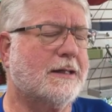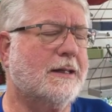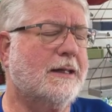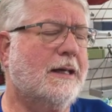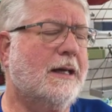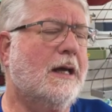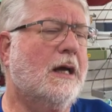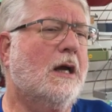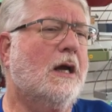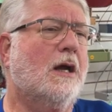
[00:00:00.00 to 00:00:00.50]
And
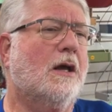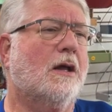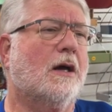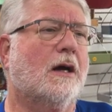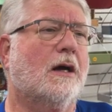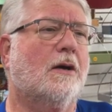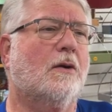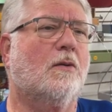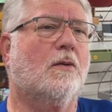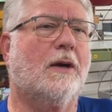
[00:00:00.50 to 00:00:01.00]

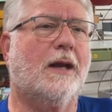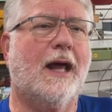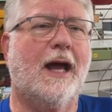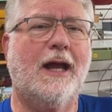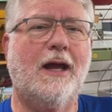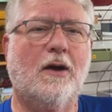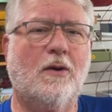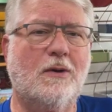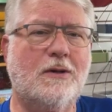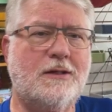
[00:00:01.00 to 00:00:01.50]
what
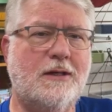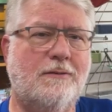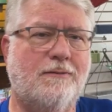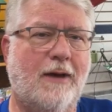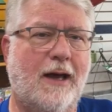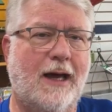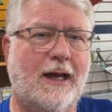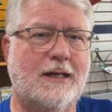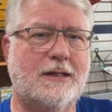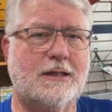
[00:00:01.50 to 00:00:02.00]
I always
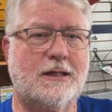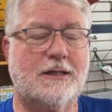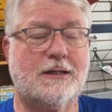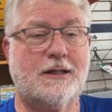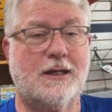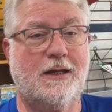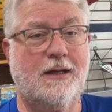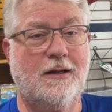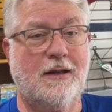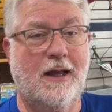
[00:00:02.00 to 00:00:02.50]
advise
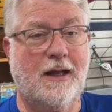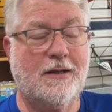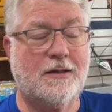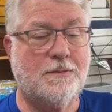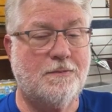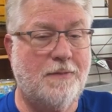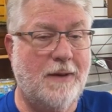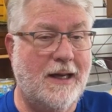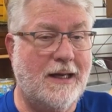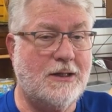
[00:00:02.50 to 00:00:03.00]
is,
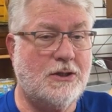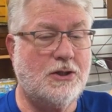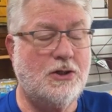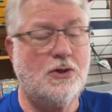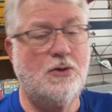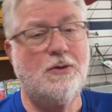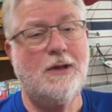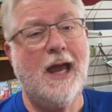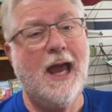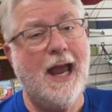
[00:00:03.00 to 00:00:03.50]
as
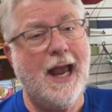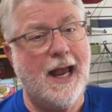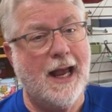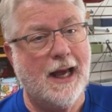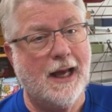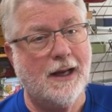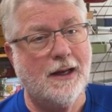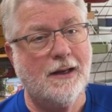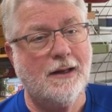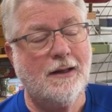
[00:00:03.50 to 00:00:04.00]
best you
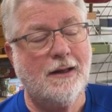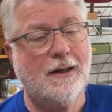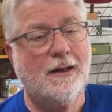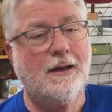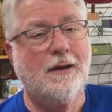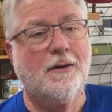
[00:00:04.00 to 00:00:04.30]
can,